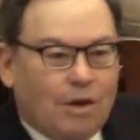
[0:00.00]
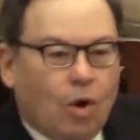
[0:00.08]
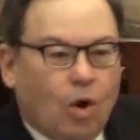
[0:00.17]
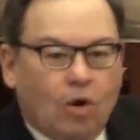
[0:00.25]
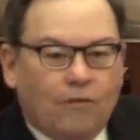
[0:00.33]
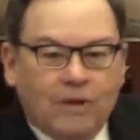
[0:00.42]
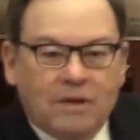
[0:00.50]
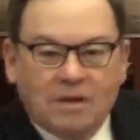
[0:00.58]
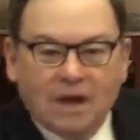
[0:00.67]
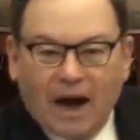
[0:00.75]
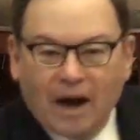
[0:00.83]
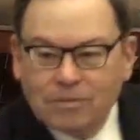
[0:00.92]

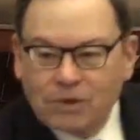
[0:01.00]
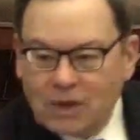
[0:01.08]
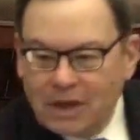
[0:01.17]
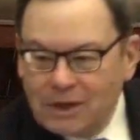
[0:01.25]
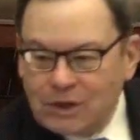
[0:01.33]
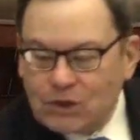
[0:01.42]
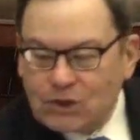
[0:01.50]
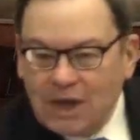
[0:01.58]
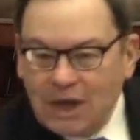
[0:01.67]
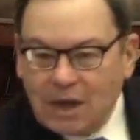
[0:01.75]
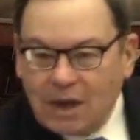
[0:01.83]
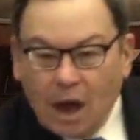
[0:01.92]
Oftentimes they
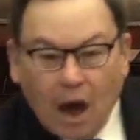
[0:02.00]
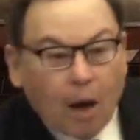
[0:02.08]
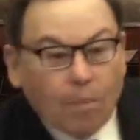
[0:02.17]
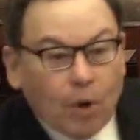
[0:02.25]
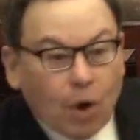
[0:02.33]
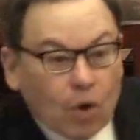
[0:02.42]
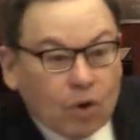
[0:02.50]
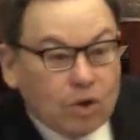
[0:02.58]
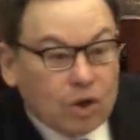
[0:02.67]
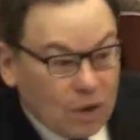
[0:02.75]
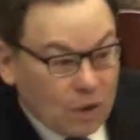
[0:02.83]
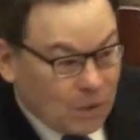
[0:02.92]
sneak up on
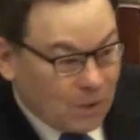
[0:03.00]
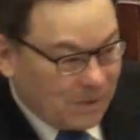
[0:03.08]
you.